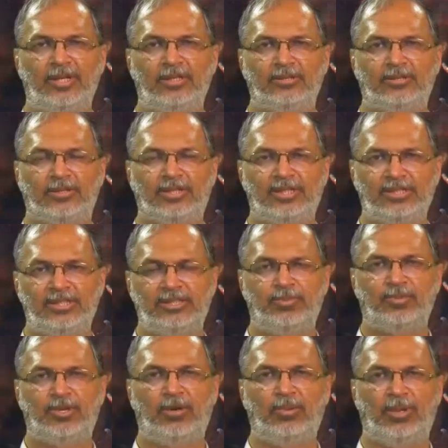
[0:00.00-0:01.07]
So, this is a
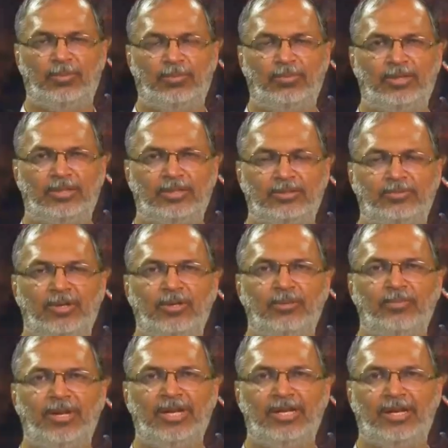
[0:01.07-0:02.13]
problem, because when you
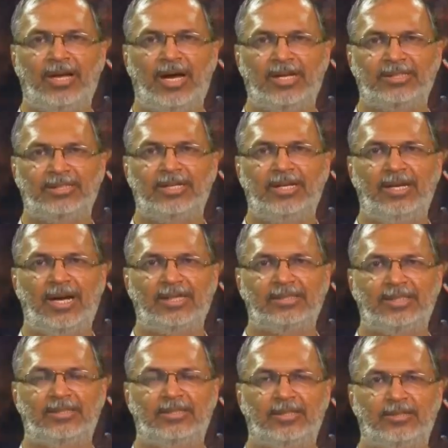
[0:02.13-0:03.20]
make larger and
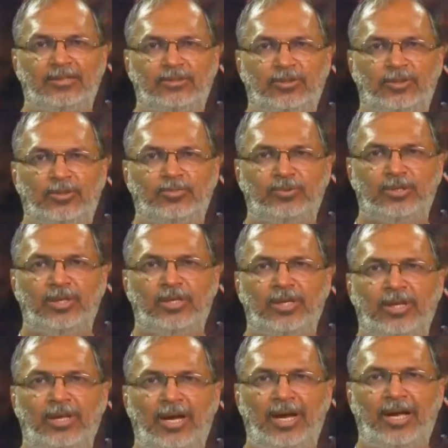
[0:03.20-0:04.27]
larger telescopes,
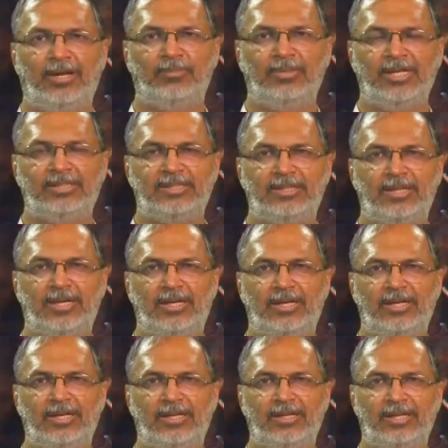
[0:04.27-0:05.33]
I mentioned
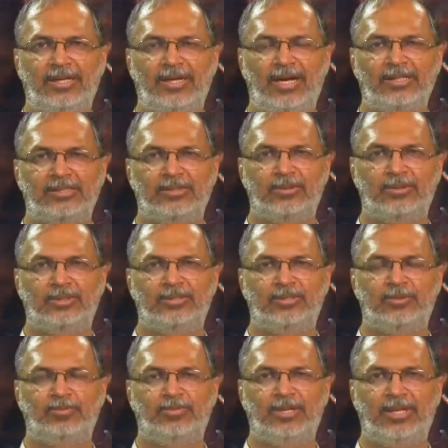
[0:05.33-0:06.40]
earlier that r 0 is
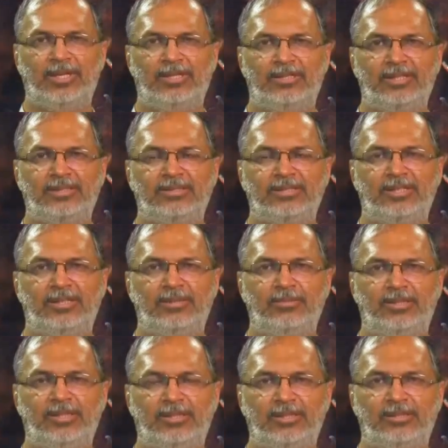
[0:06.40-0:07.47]
typically 10
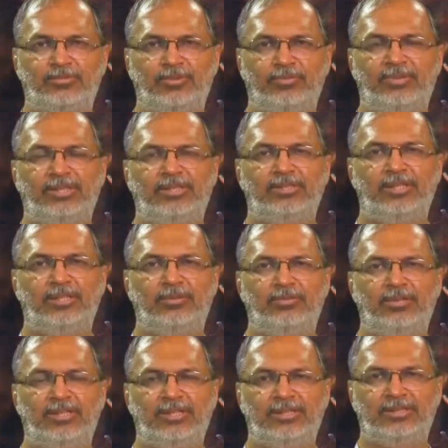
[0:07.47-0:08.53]
centimeters, 15
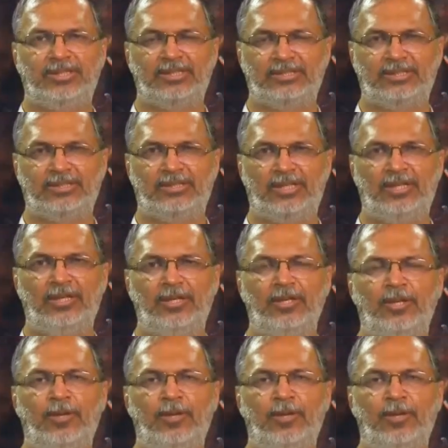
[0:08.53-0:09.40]
centimeters, etc.,